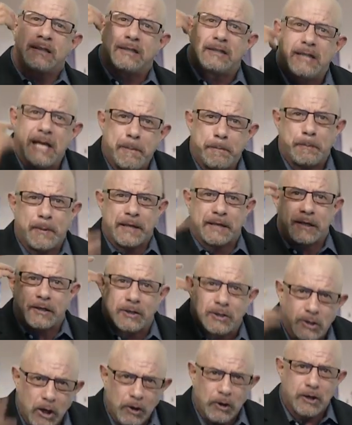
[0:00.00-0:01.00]
deeply
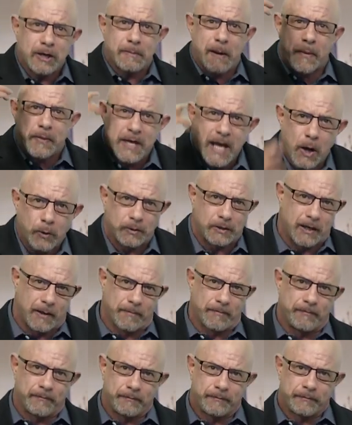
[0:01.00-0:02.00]
concerned about the outcome.